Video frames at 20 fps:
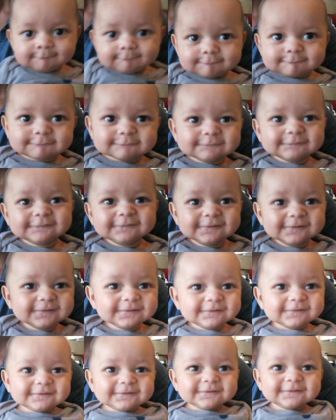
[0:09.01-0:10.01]
this kid
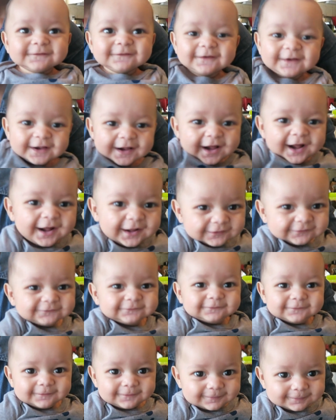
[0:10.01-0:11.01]
smiled about it, thought it
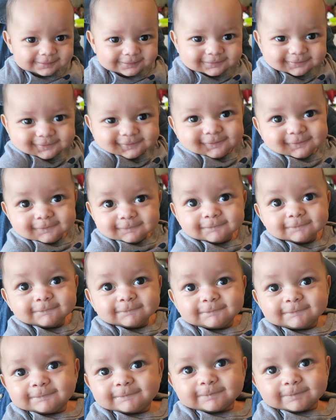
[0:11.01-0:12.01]
was
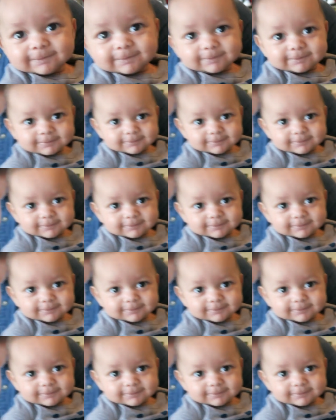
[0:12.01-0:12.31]
funny.